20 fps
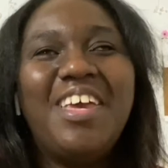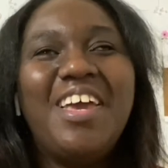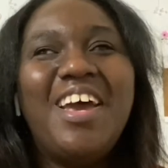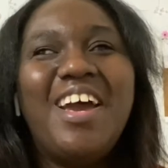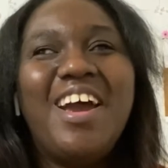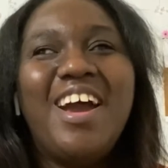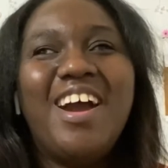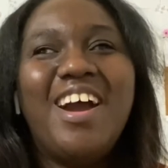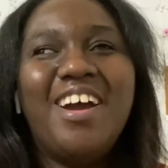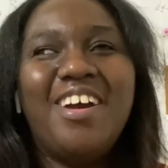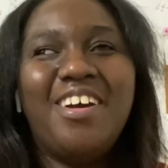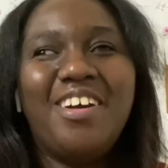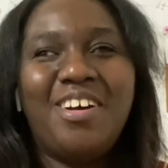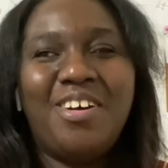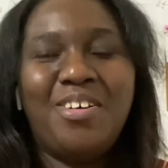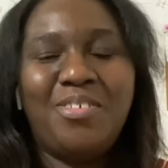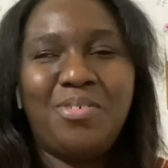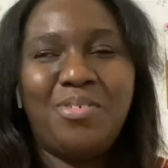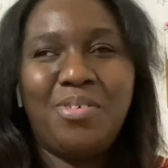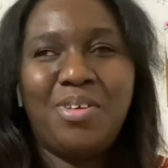her
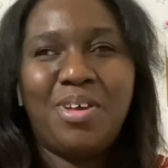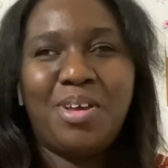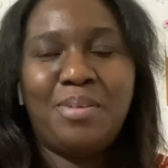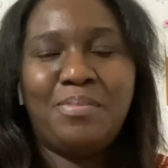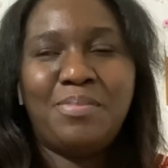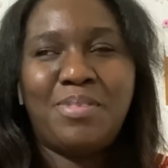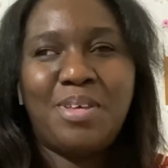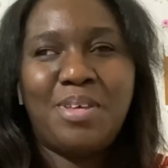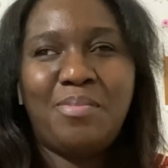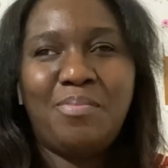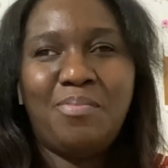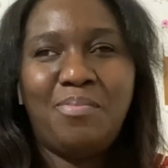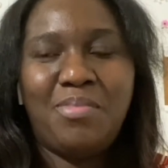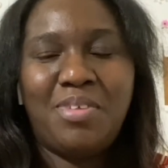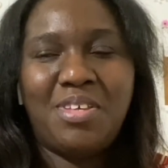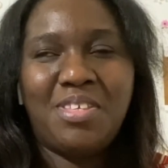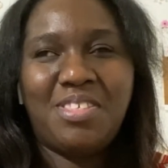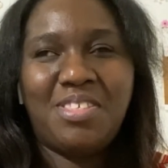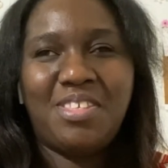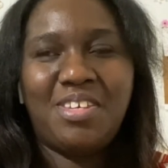uncle comes up
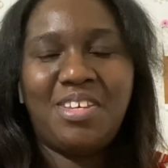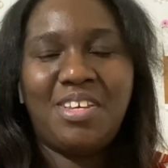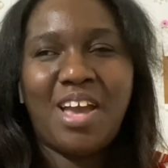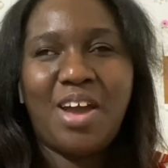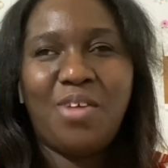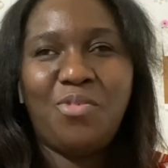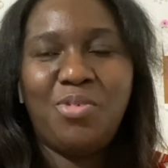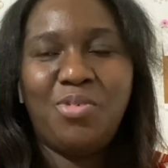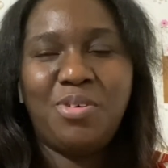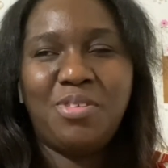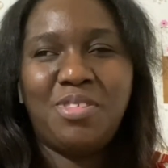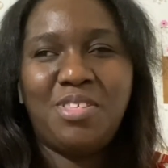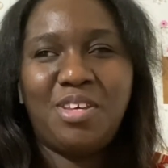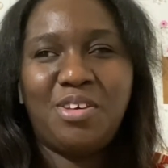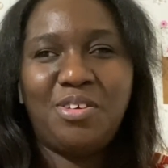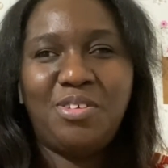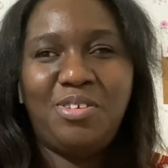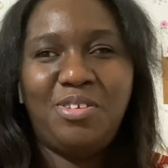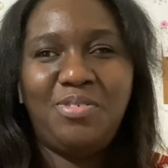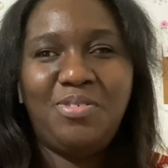missing. I will tell
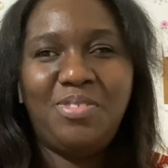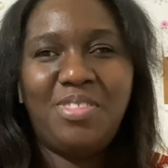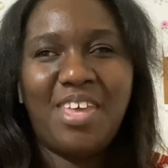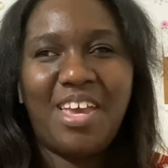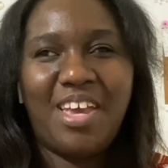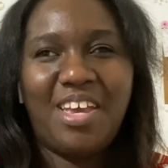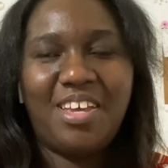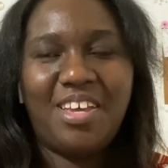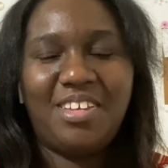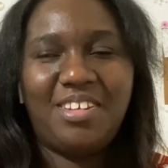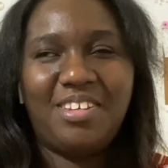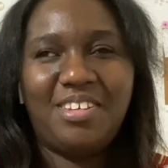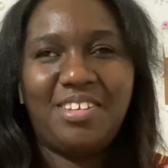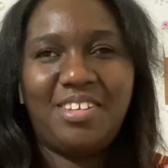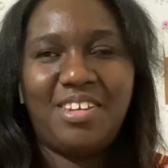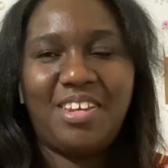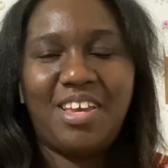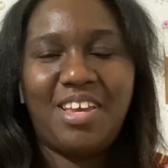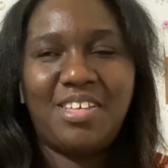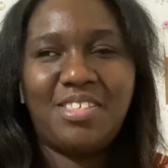you that
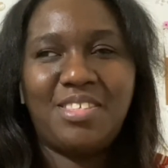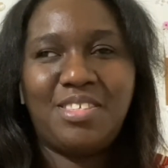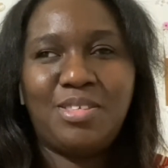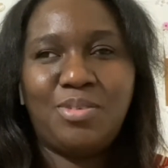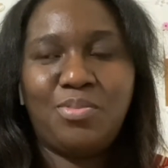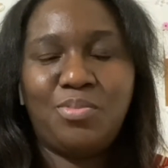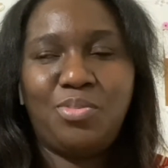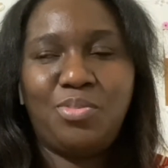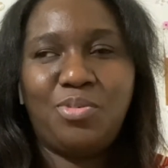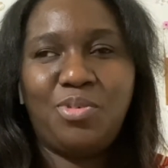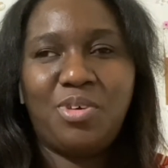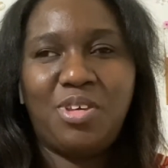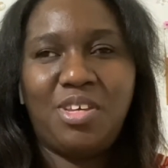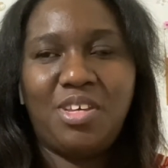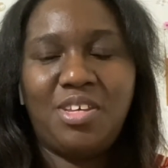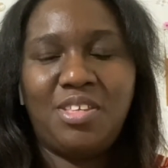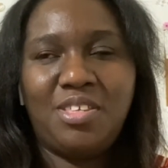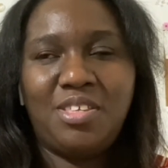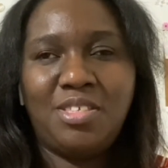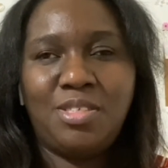at some point
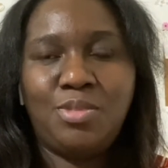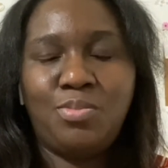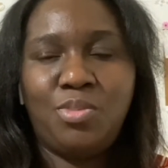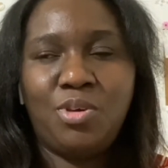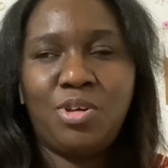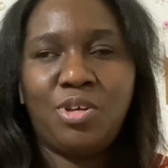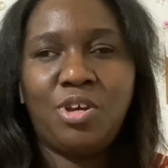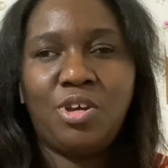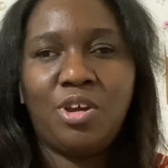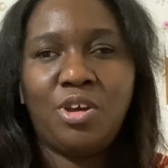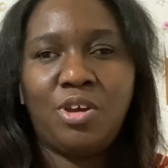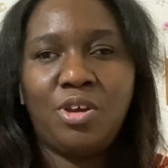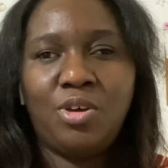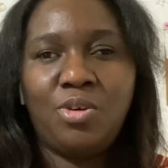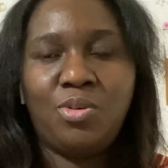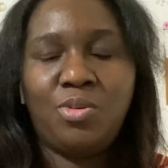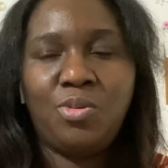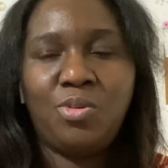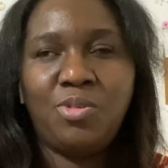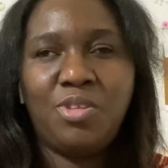in this book, her
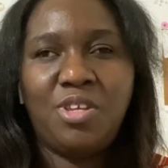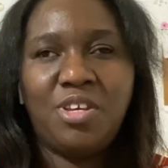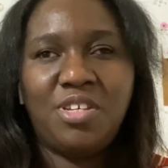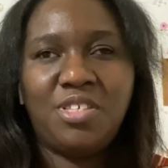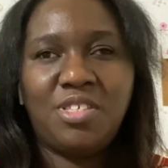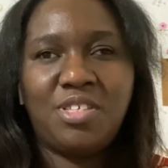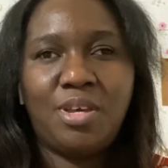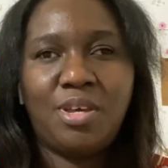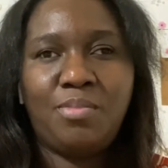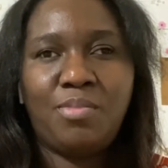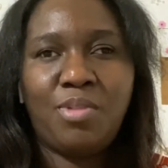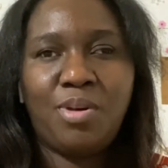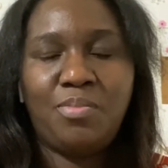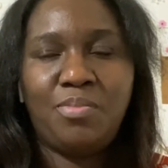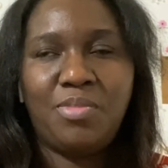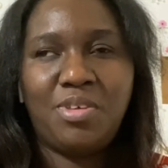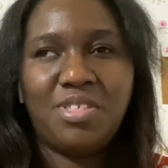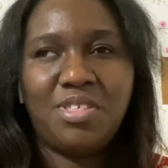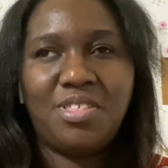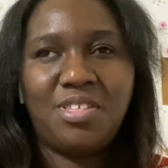uncle does come up
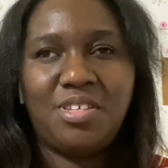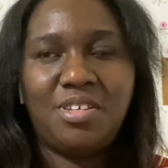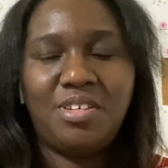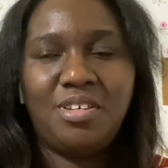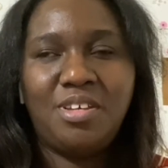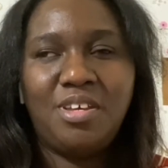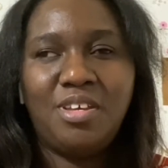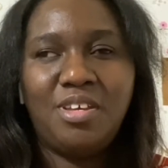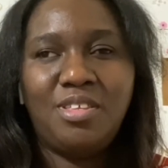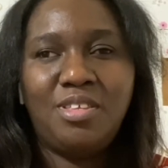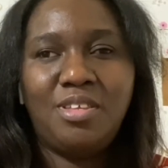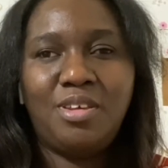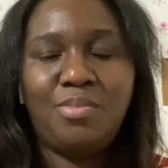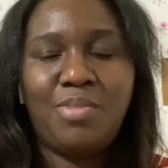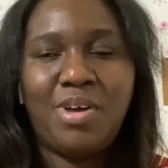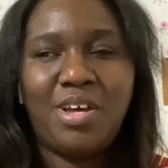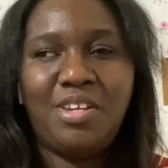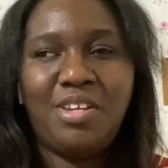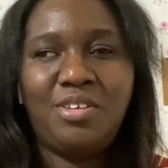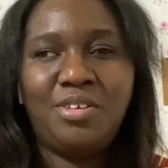missing.
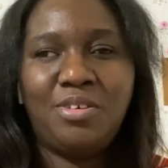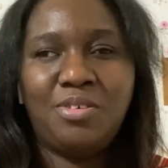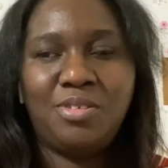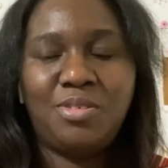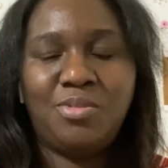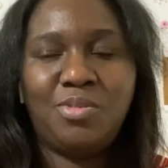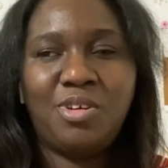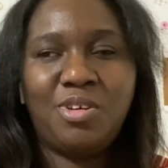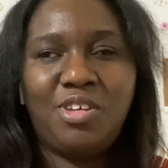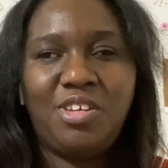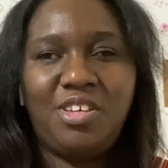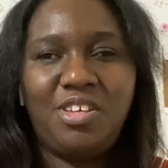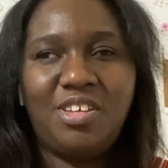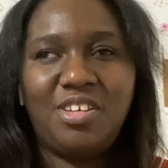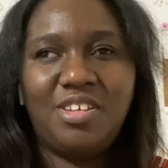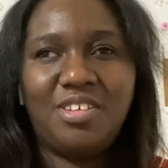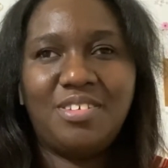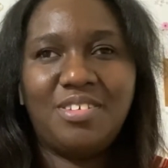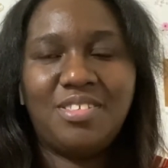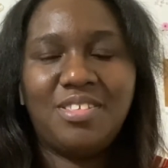Nobody knows where he
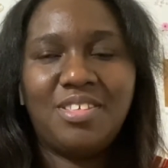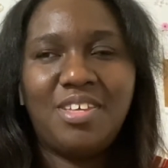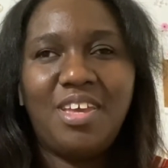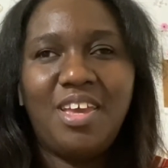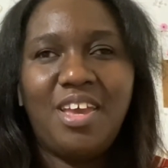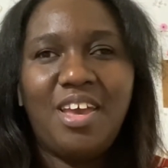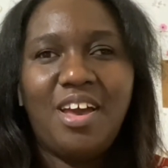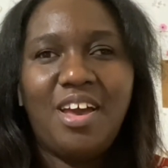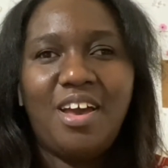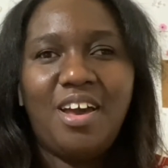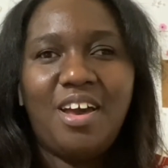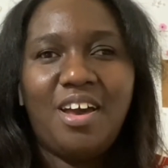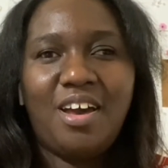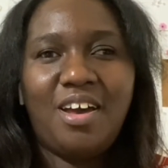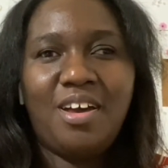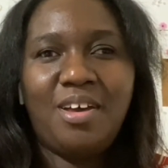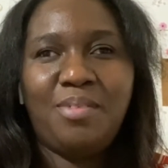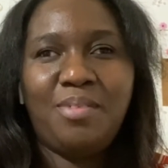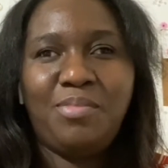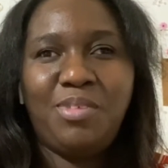is.
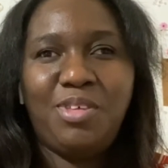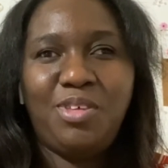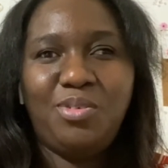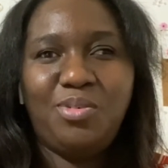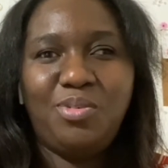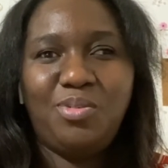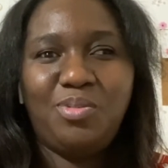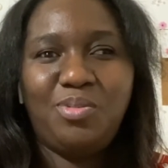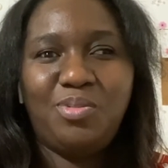You